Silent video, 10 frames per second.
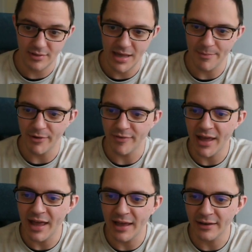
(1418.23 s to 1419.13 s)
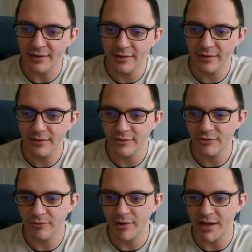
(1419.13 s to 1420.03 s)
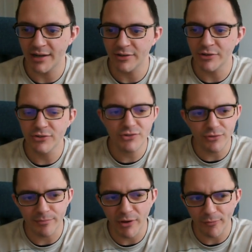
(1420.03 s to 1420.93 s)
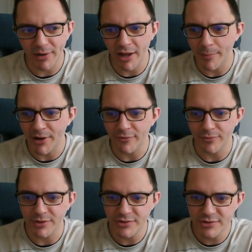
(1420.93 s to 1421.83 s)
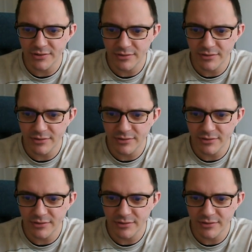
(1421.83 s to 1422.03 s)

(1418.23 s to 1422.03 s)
over n squared. You can sort of multiply up afterwards.